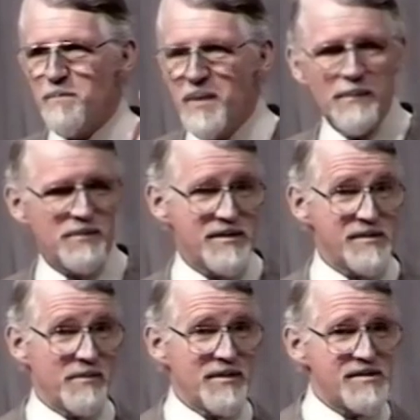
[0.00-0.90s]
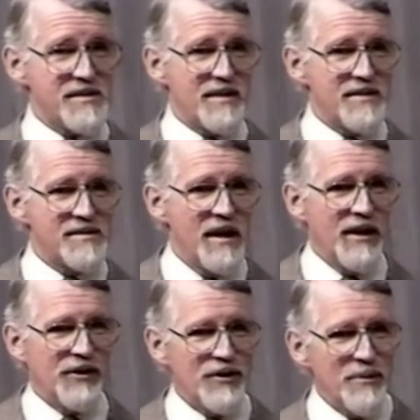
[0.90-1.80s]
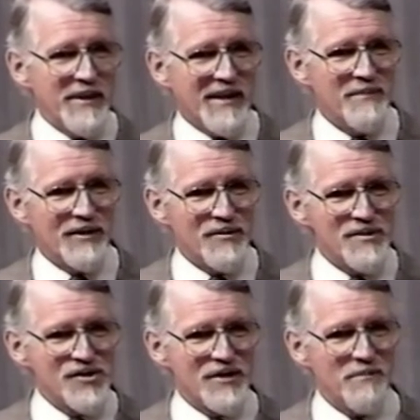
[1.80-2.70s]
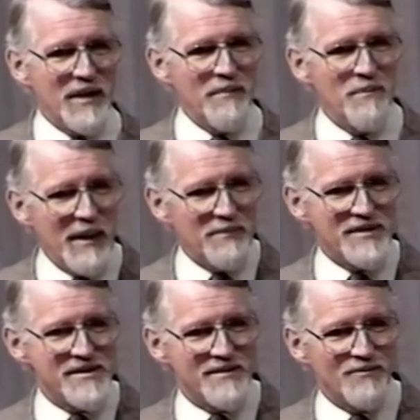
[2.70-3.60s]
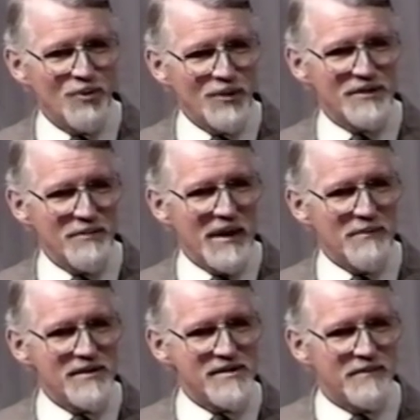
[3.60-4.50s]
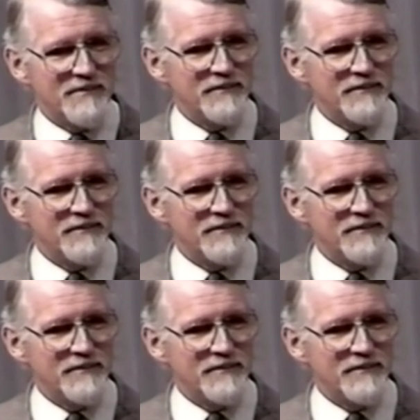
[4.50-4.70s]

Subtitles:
baptism and says you become a Christian by baptism, water baptism.